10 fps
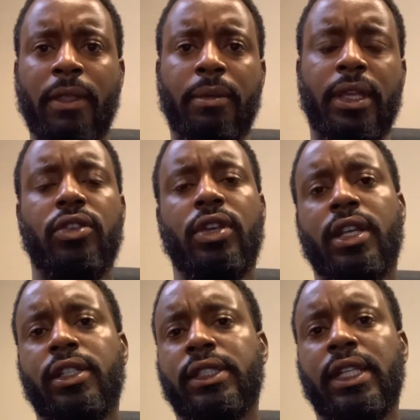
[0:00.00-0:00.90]
I mean, you
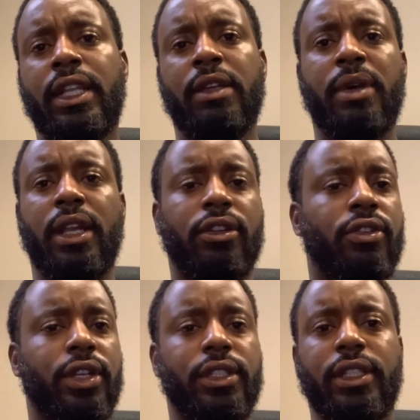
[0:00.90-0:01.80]
gotta understand
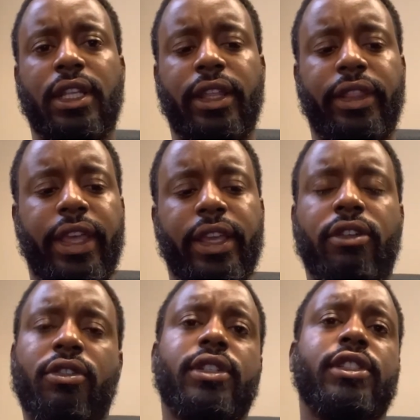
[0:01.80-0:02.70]
that
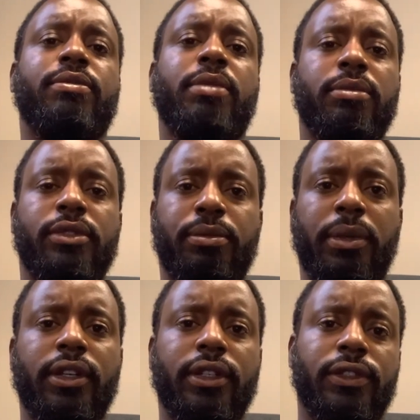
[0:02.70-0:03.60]
crushes people's
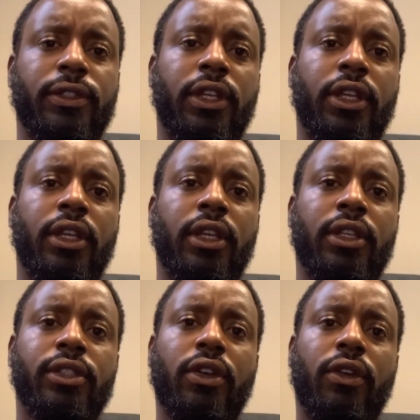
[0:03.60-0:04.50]
spirits.
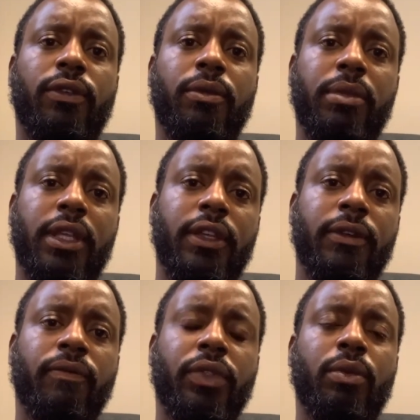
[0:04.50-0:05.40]
So for
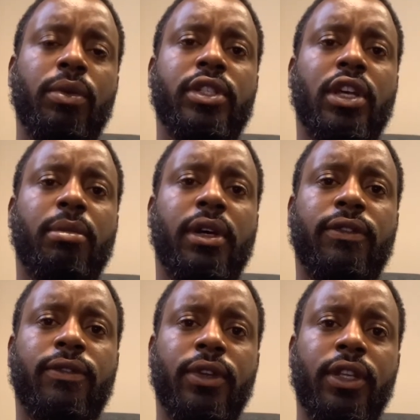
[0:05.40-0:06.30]
me, when we talk about
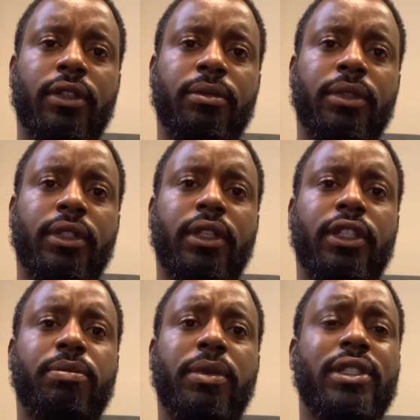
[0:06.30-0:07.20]
freedom,
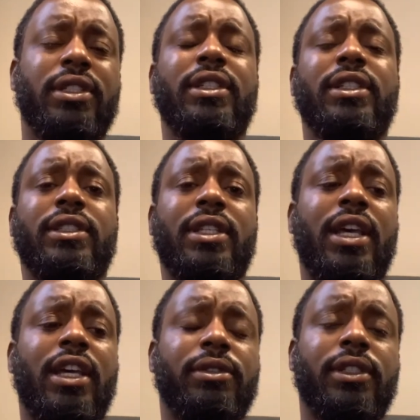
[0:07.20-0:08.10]
especially in a
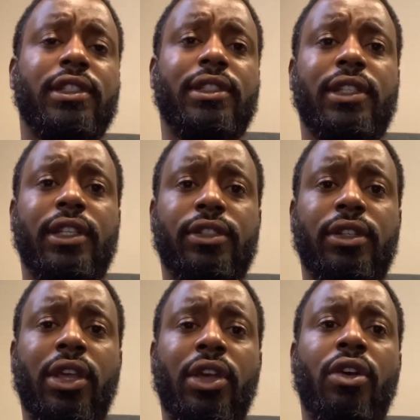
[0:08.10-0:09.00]
time such as this,
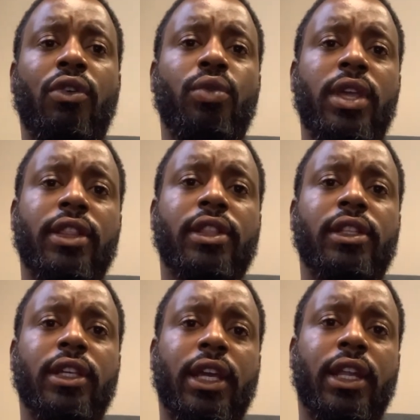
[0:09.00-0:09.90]
we have to
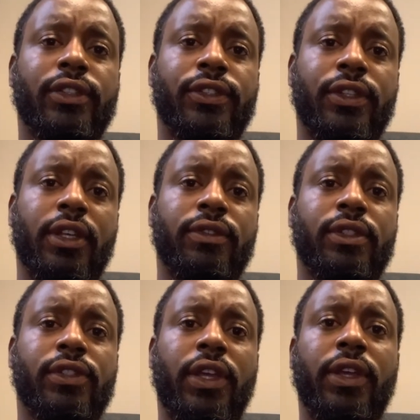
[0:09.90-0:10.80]
look at ourselves and
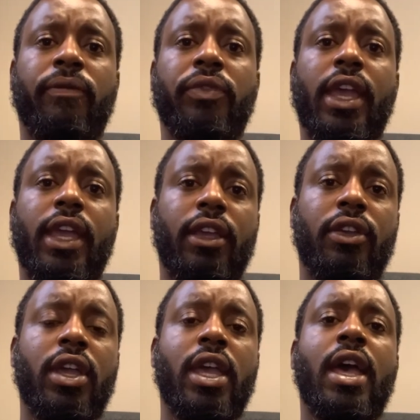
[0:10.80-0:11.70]
say, hey,
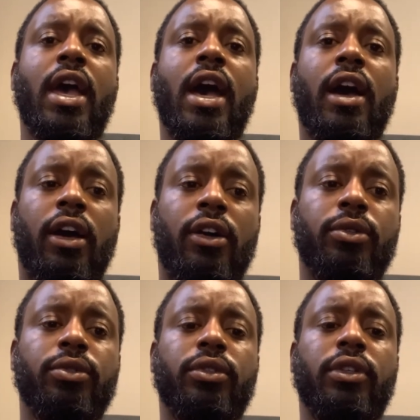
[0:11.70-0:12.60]

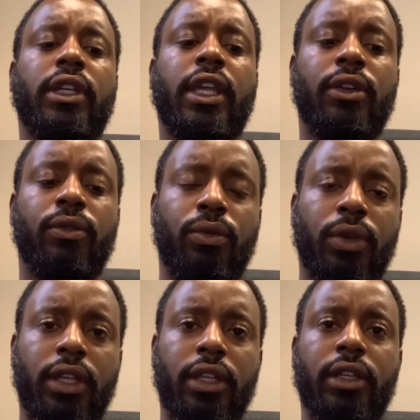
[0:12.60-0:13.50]
how can
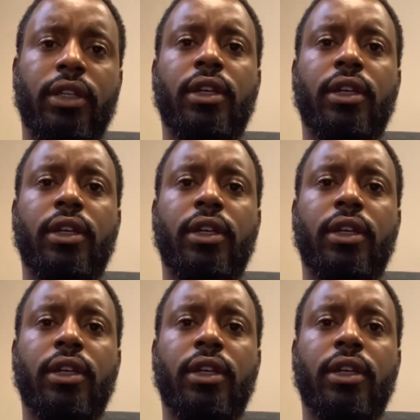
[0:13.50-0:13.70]
we